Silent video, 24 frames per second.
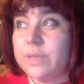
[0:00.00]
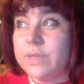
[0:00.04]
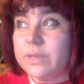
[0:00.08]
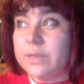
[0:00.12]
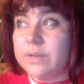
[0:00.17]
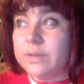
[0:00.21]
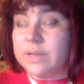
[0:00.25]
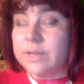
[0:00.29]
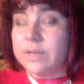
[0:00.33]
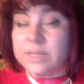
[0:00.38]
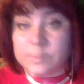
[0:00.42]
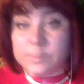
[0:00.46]

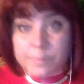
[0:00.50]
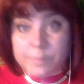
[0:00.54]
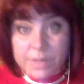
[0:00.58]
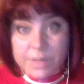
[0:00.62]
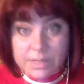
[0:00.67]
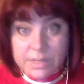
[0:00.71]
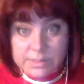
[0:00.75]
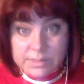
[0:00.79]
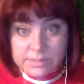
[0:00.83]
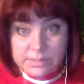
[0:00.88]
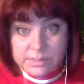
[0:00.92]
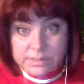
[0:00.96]

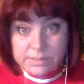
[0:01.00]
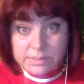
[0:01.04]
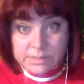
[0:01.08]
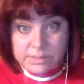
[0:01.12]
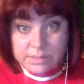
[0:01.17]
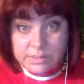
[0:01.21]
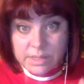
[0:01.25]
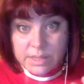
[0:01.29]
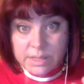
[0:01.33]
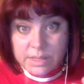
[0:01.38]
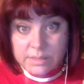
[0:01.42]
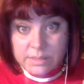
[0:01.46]

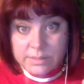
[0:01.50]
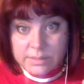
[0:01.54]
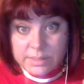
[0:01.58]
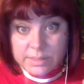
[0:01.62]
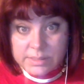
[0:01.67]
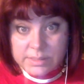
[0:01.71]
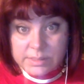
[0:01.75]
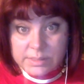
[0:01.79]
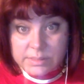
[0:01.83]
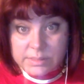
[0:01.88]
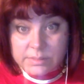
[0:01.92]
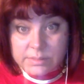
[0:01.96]
experiences
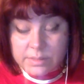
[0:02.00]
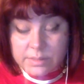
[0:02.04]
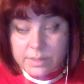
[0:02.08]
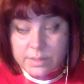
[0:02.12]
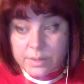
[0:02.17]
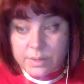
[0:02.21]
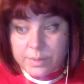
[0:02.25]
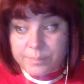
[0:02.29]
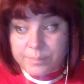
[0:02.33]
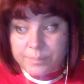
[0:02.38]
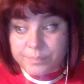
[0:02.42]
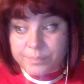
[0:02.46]
this
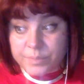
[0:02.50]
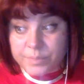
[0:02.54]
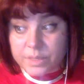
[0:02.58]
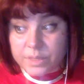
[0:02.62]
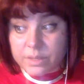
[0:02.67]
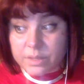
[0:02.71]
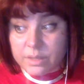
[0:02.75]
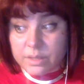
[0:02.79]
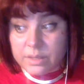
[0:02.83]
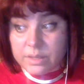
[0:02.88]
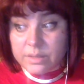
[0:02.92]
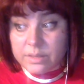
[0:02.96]

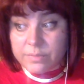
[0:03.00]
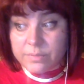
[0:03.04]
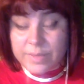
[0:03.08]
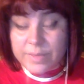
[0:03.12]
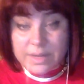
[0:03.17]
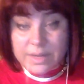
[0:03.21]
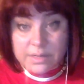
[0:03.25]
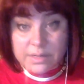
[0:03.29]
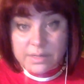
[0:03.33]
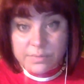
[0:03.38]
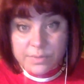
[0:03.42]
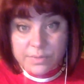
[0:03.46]
in a
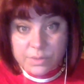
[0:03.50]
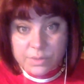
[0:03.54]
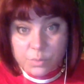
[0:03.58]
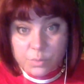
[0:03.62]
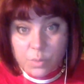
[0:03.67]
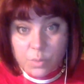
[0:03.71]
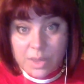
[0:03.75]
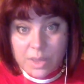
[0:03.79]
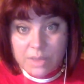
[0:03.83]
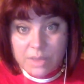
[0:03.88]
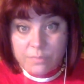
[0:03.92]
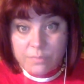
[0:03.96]
very different
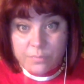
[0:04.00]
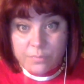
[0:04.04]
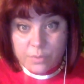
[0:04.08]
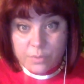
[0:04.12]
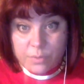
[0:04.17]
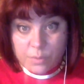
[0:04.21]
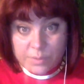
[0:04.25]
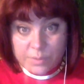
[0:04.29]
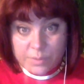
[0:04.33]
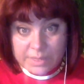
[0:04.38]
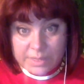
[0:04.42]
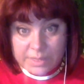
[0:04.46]
way
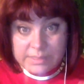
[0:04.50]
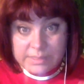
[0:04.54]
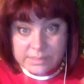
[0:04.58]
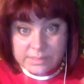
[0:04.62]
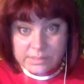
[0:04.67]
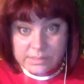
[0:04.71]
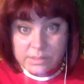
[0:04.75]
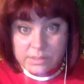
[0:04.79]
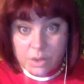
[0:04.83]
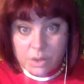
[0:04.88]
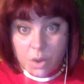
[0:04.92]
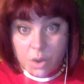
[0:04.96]
from
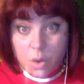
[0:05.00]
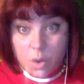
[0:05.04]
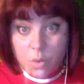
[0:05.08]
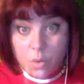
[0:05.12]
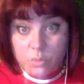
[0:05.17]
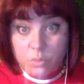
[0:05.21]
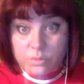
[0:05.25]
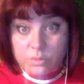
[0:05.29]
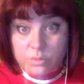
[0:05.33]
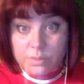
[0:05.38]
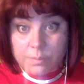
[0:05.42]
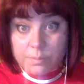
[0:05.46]
his
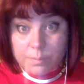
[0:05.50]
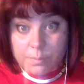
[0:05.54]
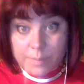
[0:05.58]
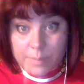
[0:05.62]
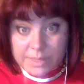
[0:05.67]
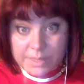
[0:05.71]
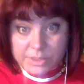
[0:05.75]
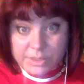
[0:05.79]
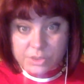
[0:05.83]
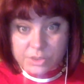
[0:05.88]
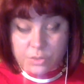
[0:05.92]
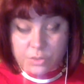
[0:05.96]
own
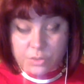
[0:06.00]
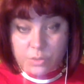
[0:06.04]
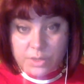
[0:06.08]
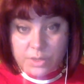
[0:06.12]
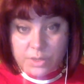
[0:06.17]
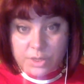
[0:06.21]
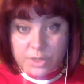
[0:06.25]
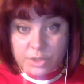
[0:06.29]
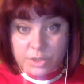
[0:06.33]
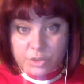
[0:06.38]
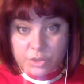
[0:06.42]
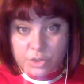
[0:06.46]

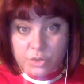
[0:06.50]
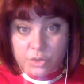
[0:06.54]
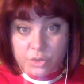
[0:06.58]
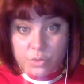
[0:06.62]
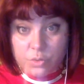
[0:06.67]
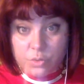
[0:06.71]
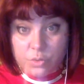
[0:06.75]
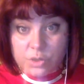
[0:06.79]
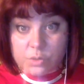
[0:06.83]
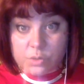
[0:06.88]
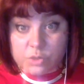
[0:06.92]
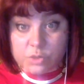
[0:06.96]
masculine,
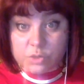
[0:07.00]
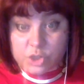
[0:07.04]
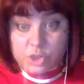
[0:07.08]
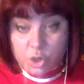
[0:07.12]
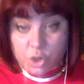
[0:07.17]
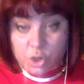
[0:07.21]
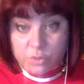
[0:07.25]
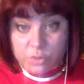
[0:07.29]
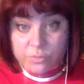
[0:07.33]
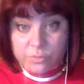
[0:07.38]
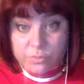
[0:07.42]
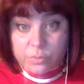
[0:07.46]
diurnal,
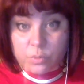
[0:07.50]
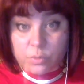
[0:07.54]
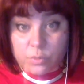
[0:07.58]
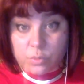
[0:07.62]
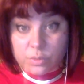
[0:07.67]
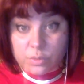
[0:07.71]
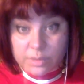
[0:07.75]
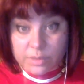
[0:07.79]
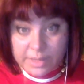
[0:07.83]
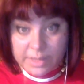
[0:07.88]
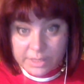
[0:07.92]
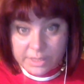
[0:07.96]
joyful
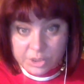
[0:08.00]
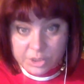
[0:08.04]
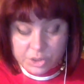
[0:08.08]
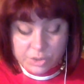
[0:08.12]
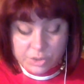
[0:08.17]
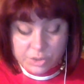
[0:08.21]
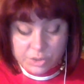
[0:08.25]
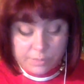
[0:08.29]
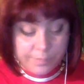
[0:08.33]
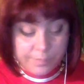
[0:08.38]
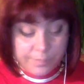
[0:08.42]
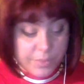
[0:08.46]

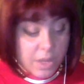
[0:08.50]
nature.